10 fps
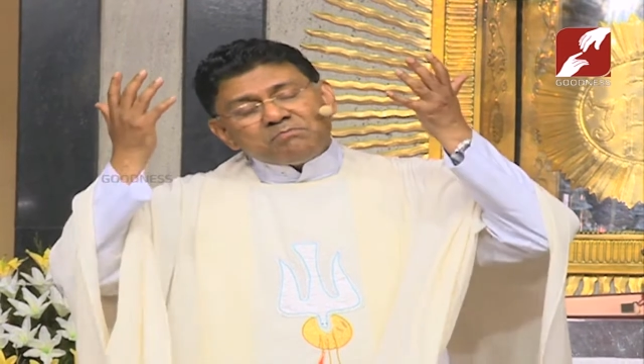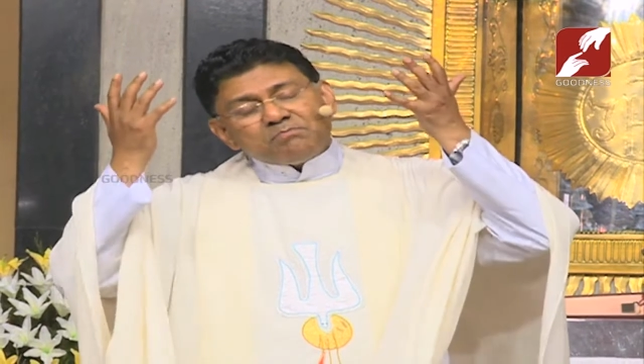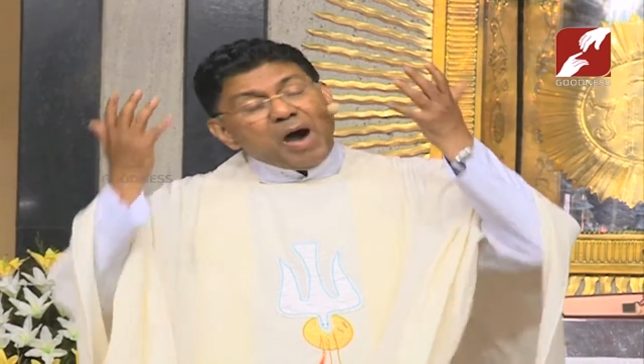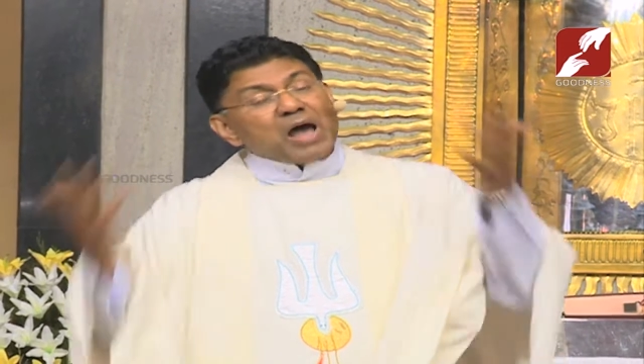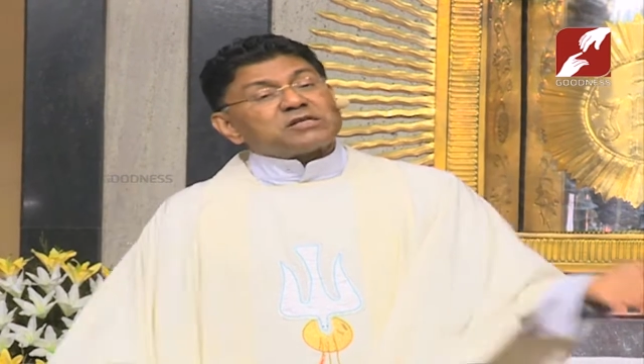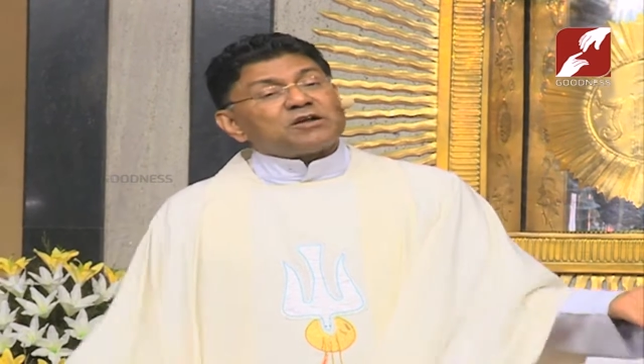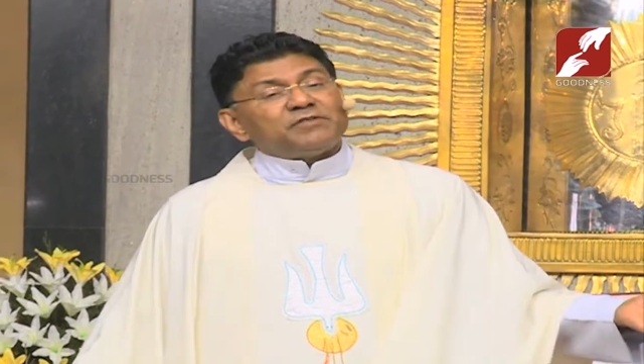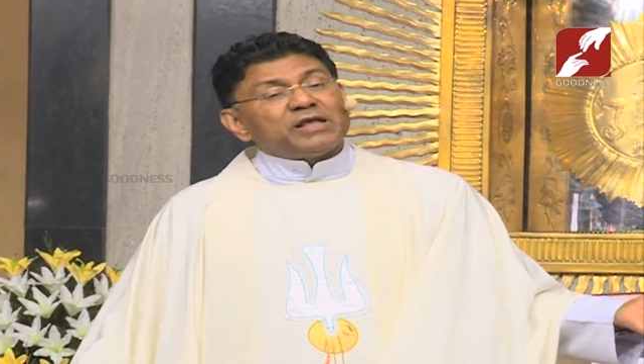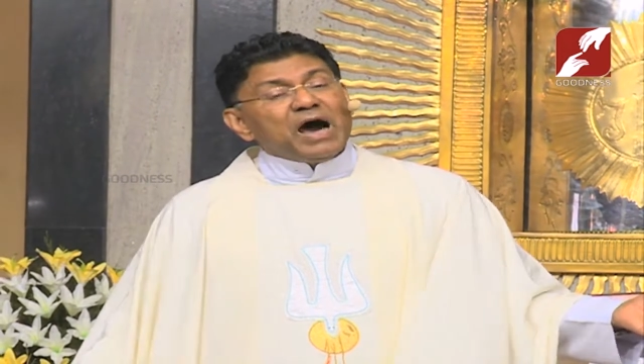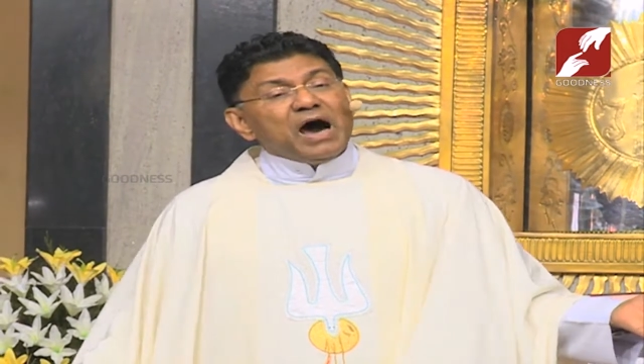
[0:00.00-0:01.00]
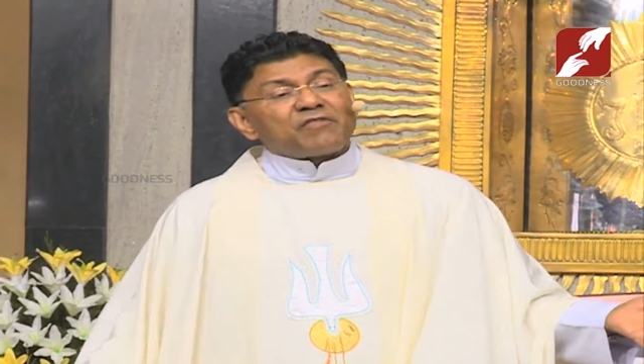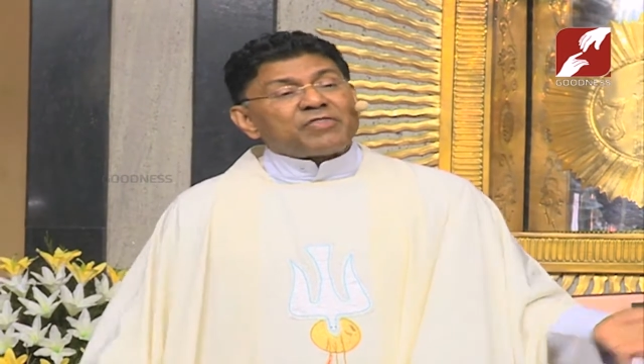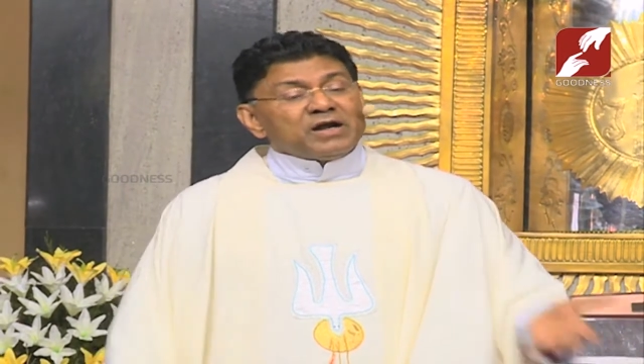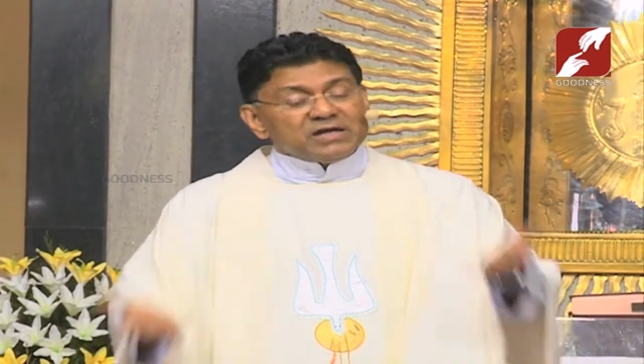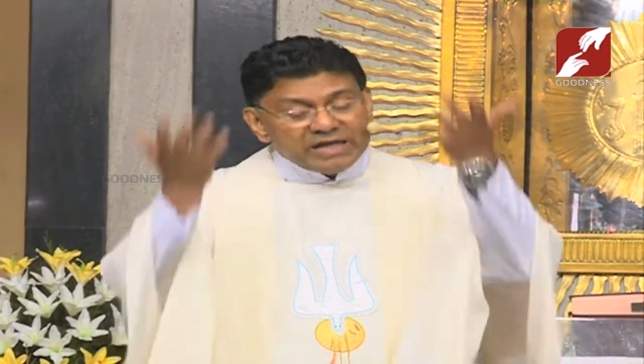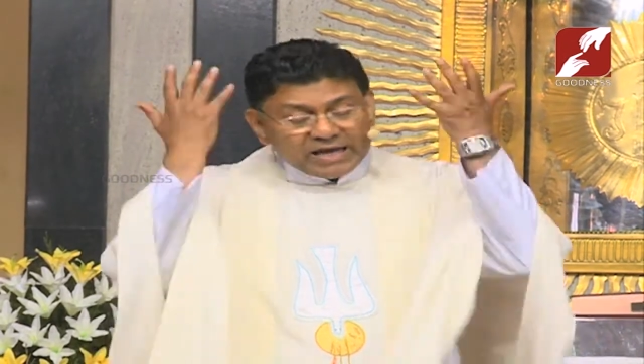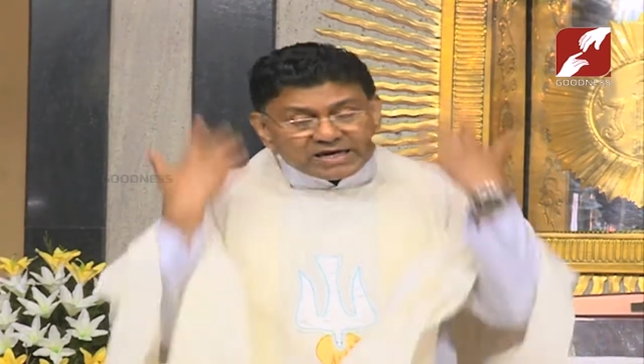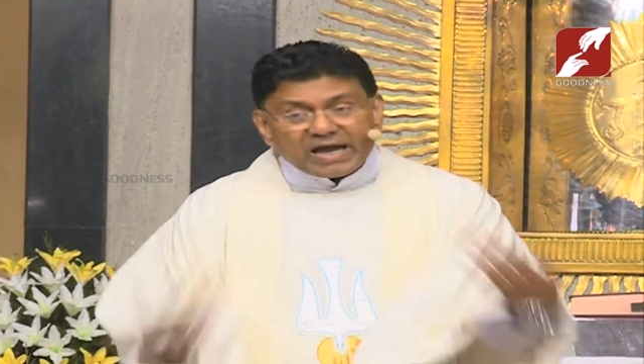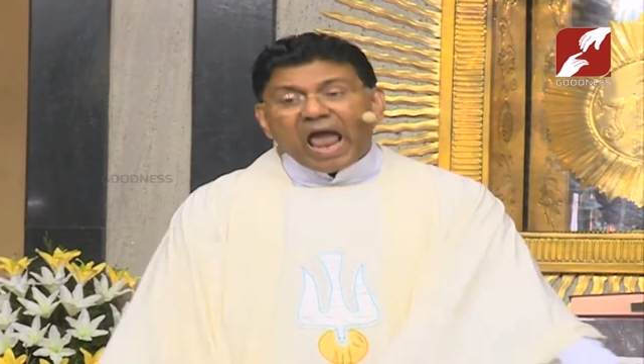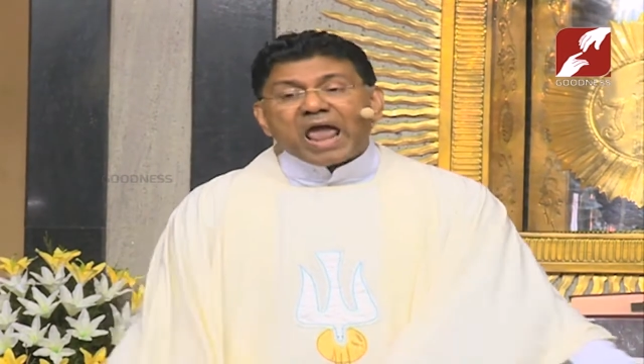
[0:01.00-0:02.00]
part of the earth,
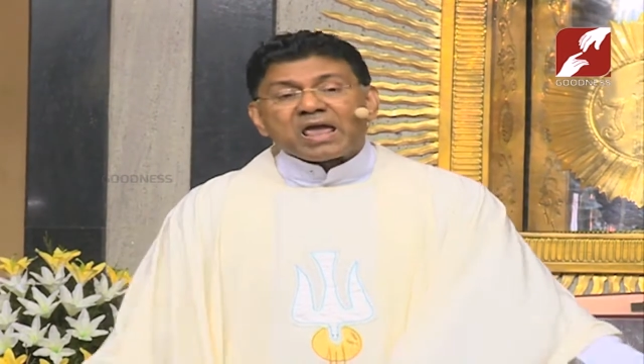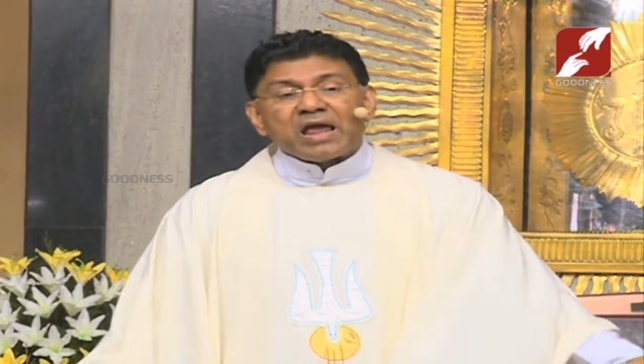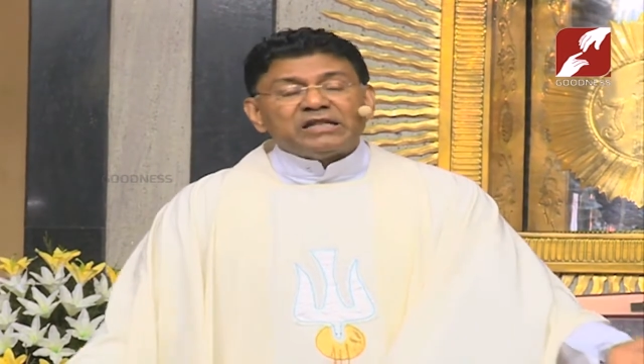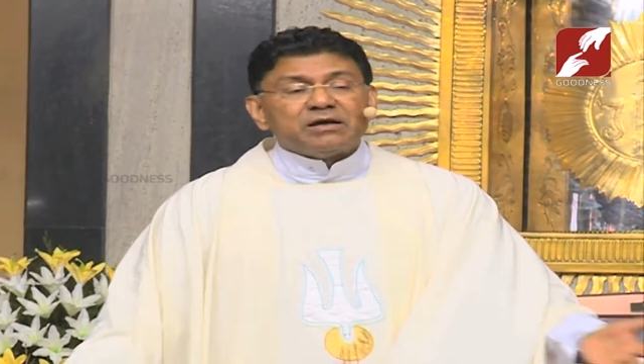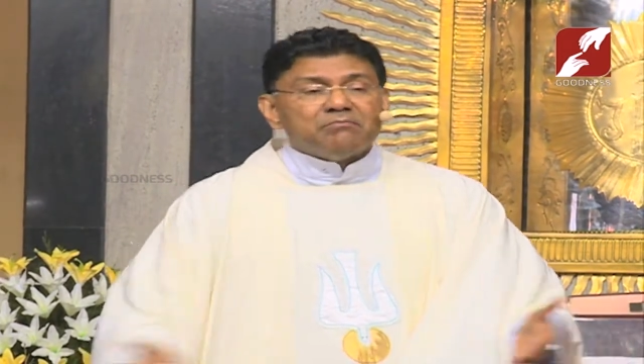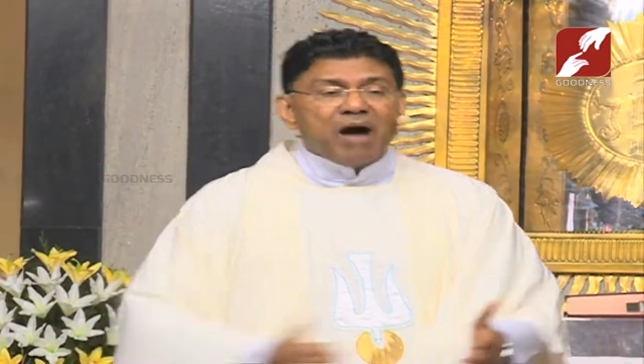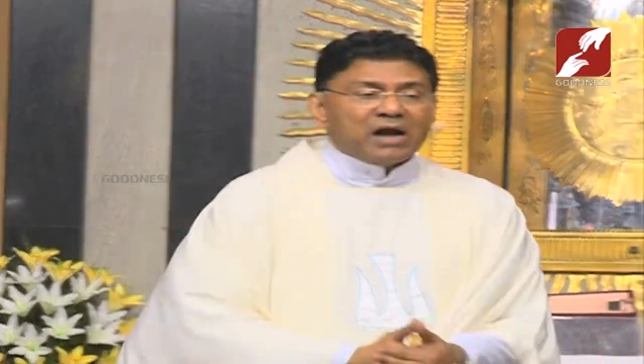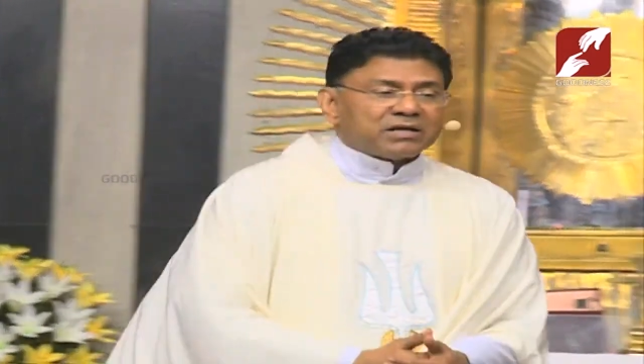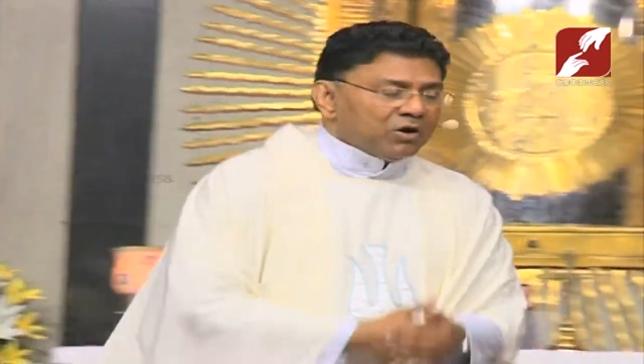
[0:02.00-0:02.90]
decay in the mud.